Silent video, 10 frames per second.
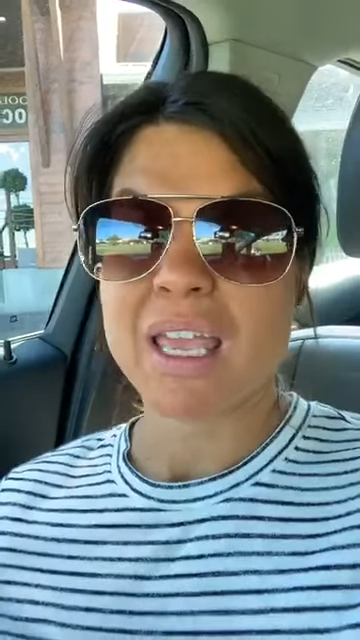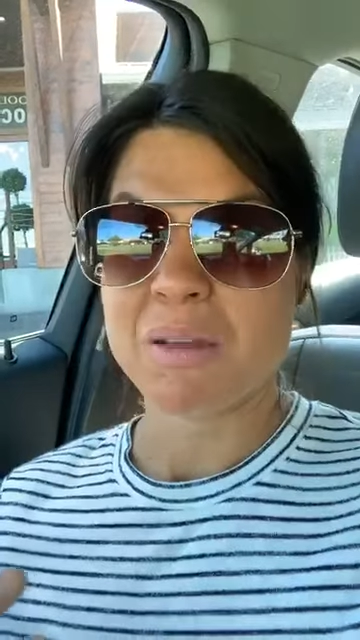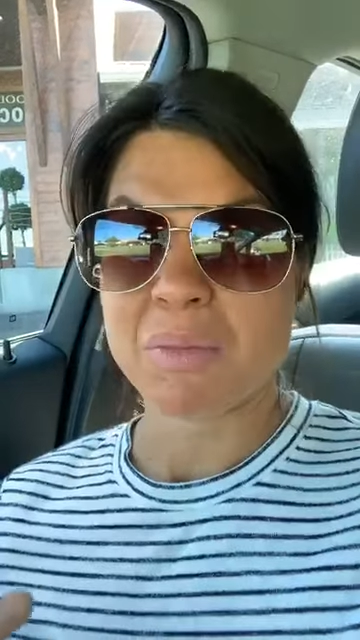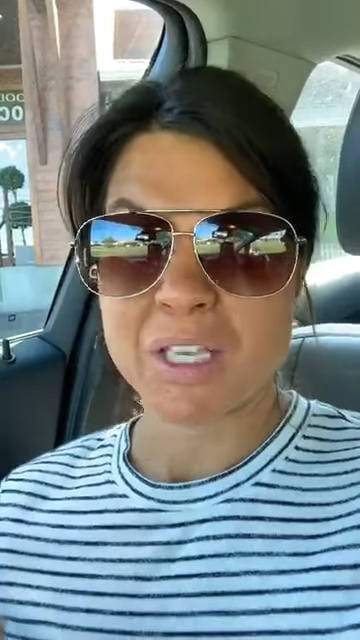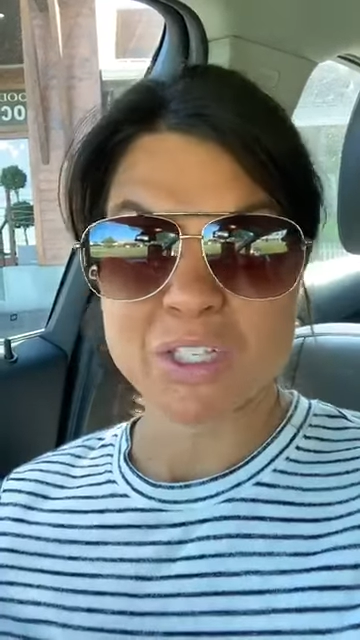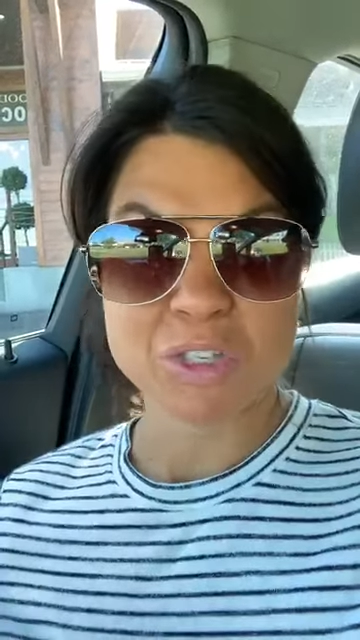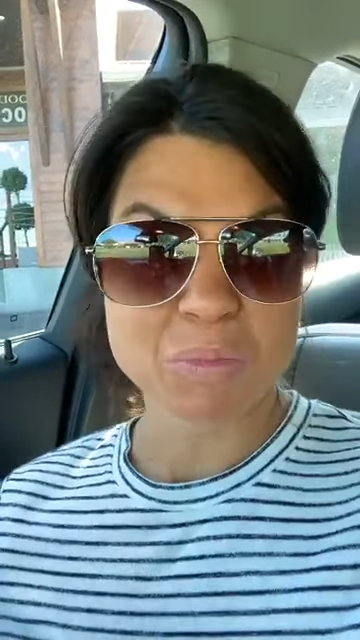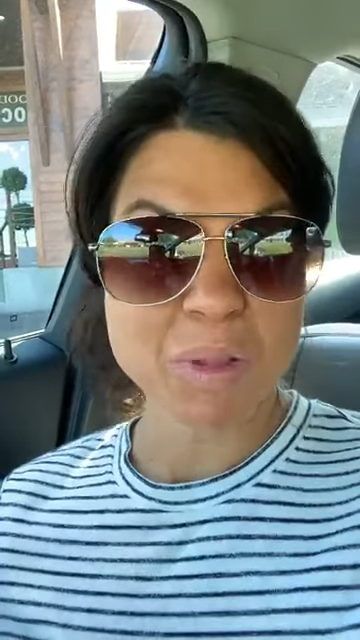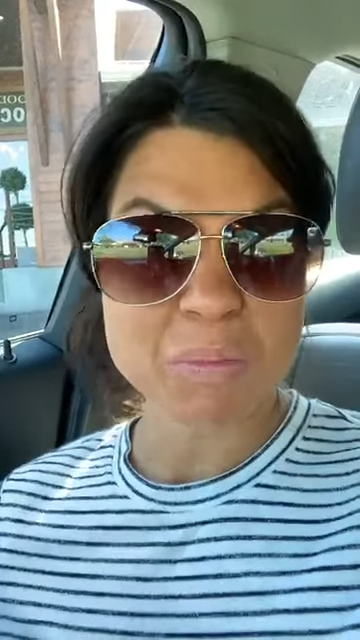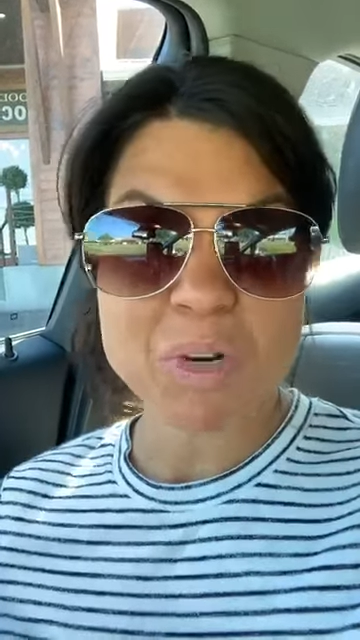and makes your
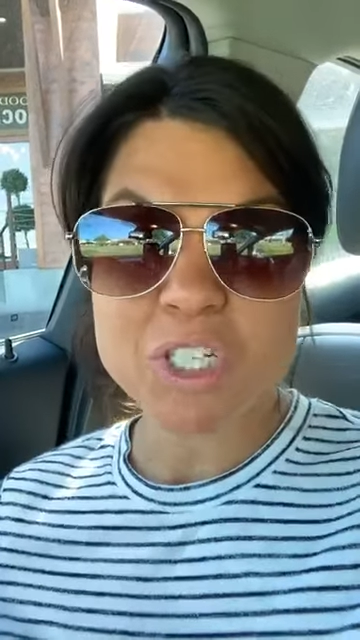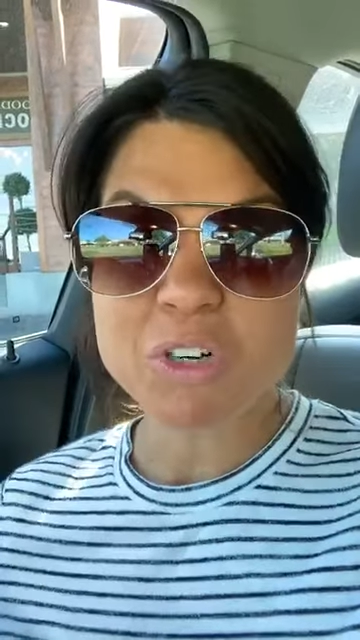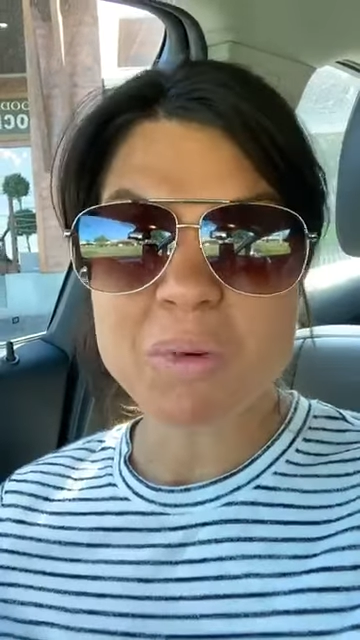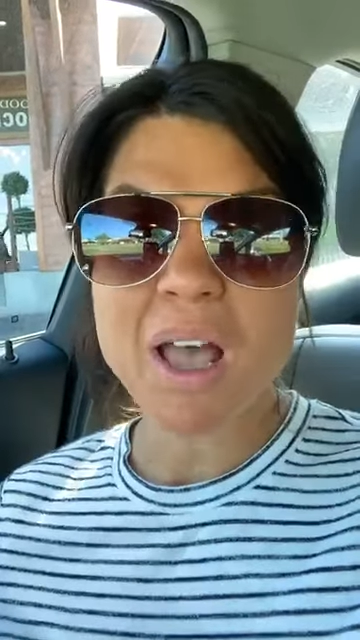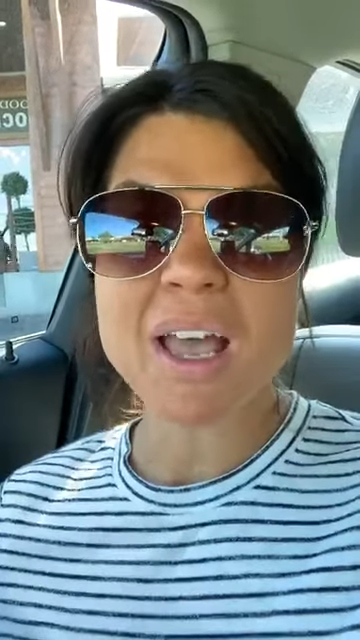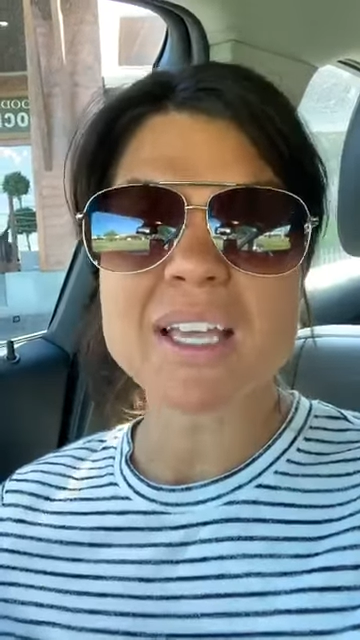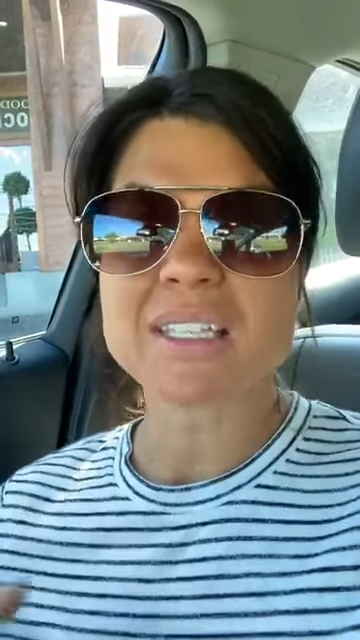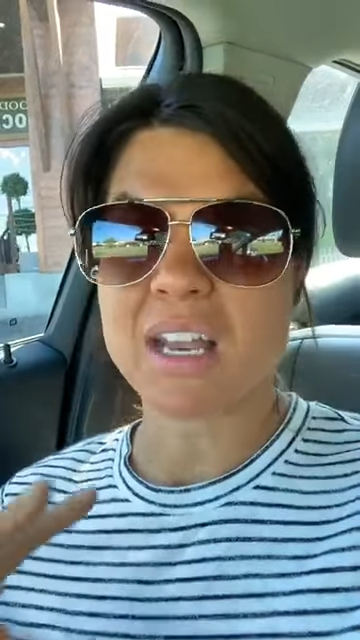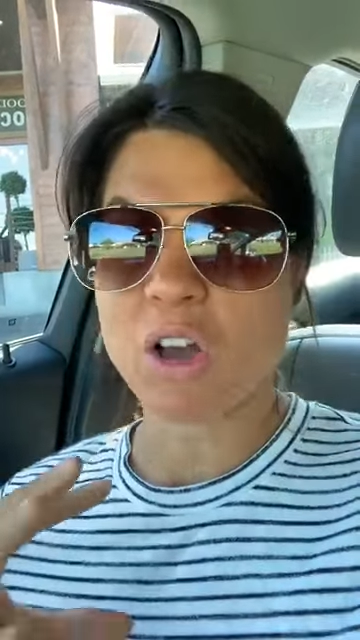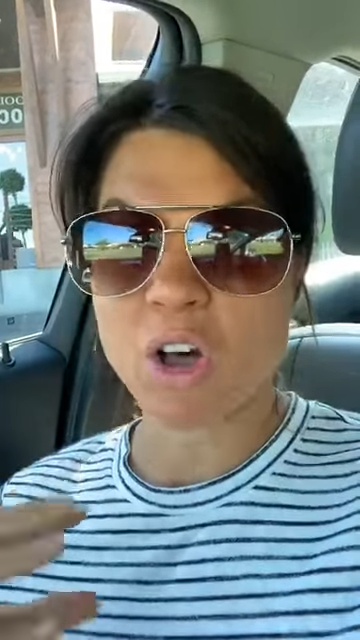blood pressure rise
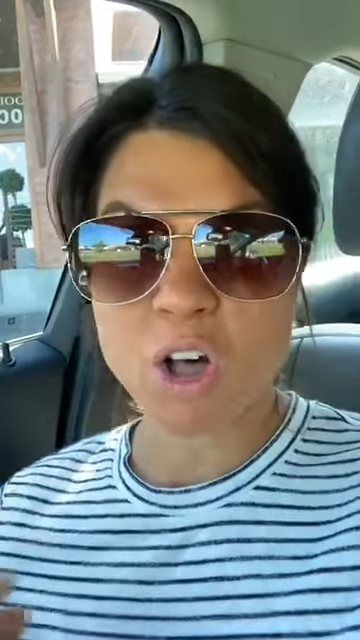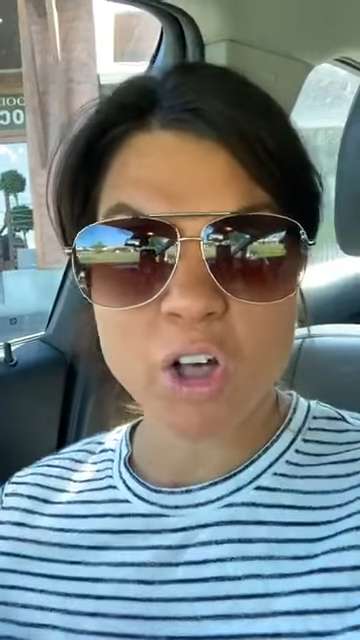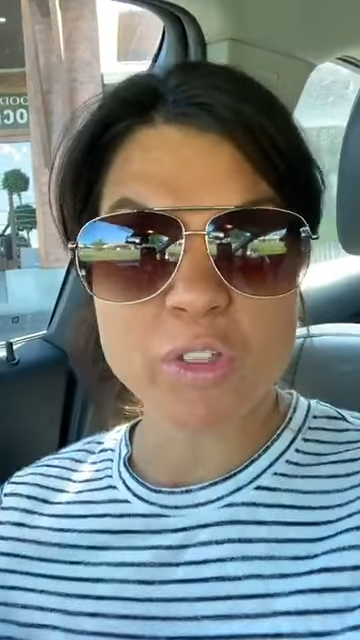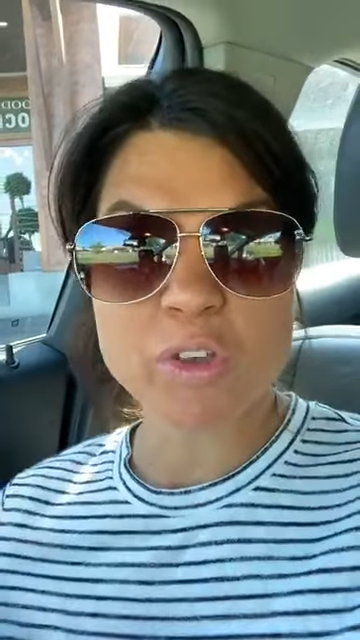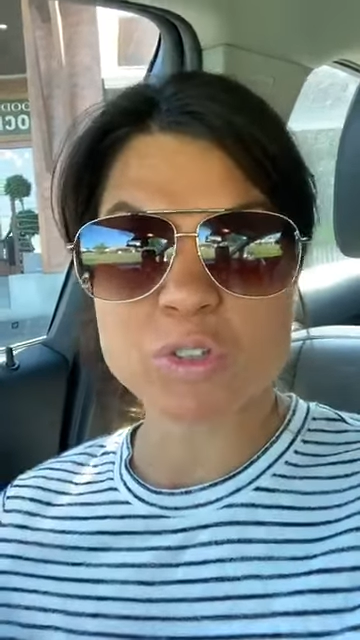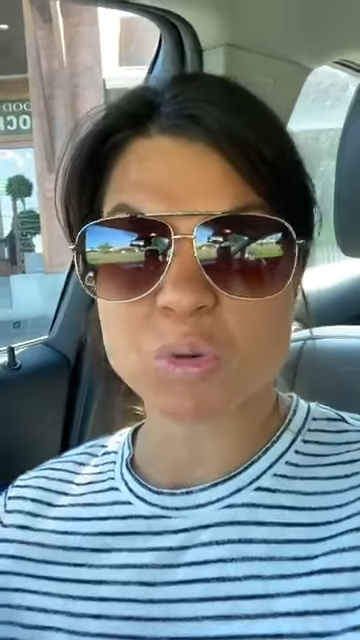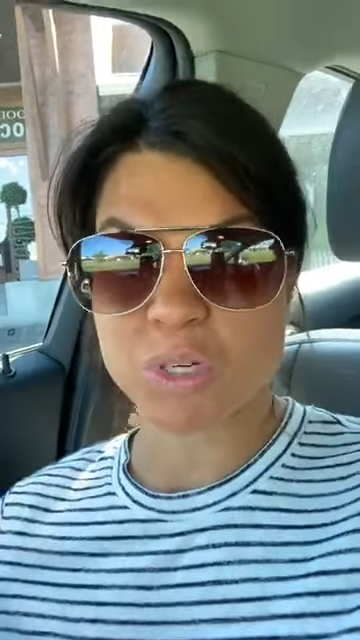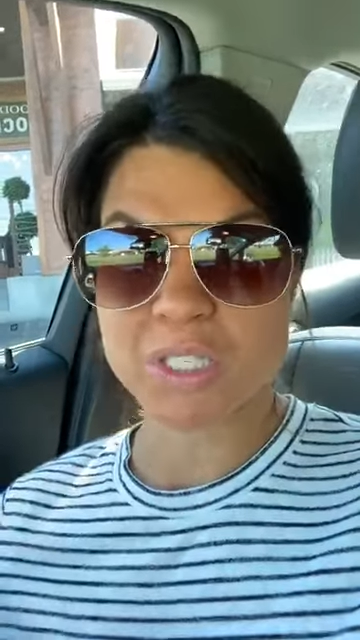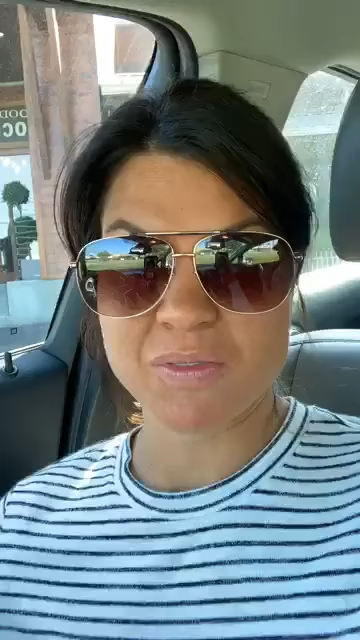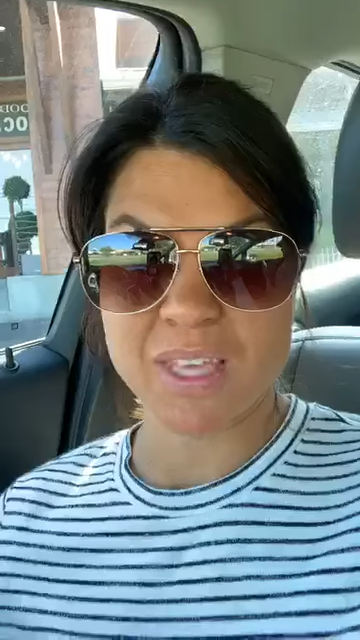and all those
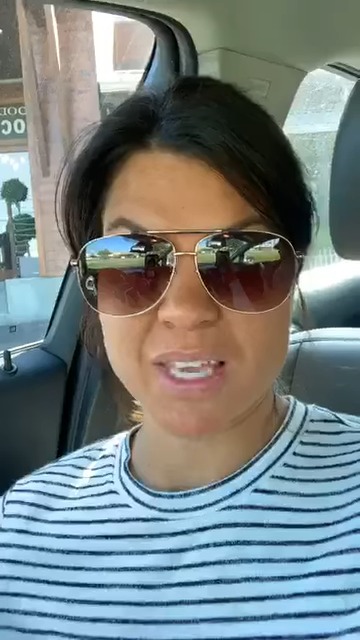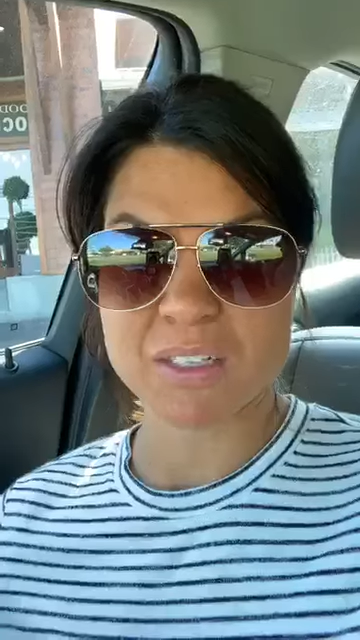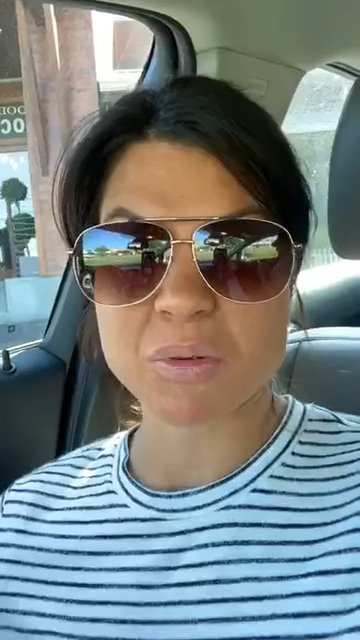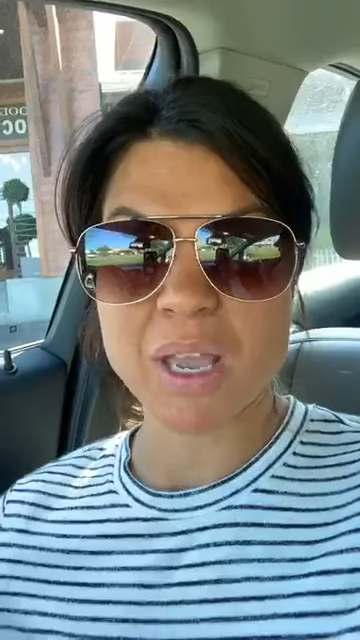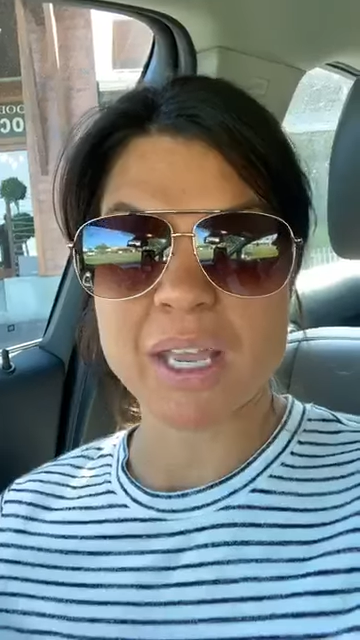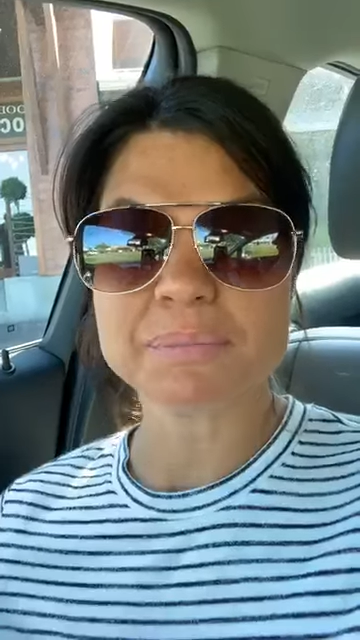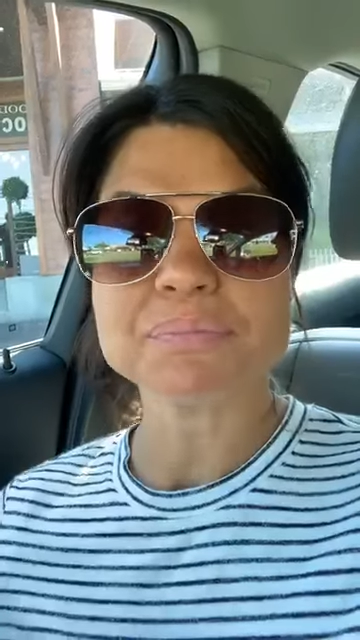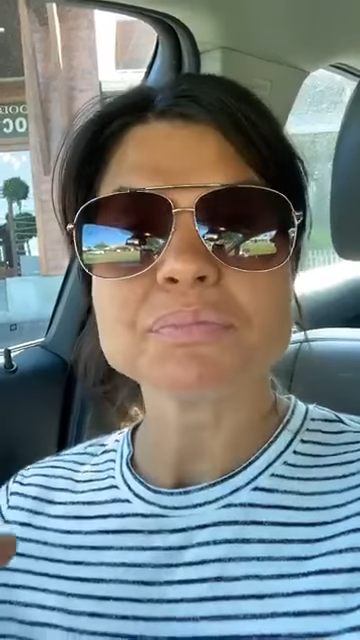sorts of things. Okay.